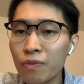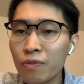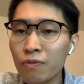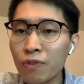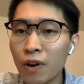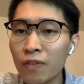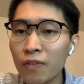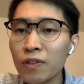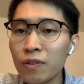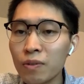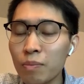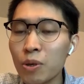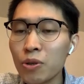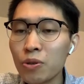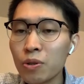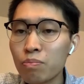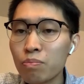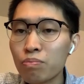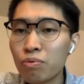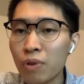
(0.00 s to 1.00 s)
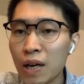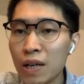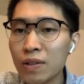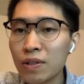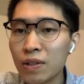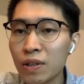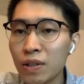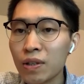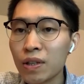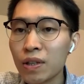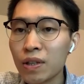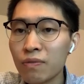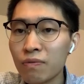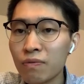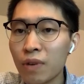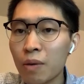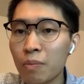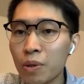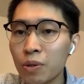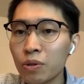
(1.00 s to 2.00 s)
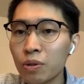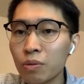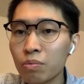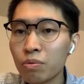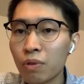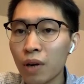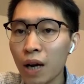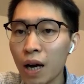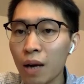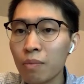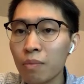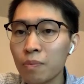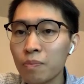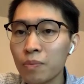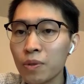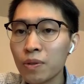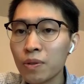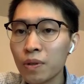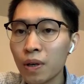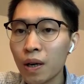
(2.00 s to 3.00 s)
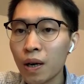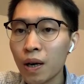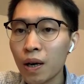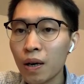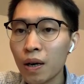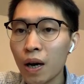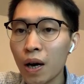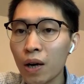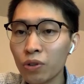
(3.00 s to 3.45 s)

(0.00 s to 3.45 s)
one of the most pressing environmental problems uh,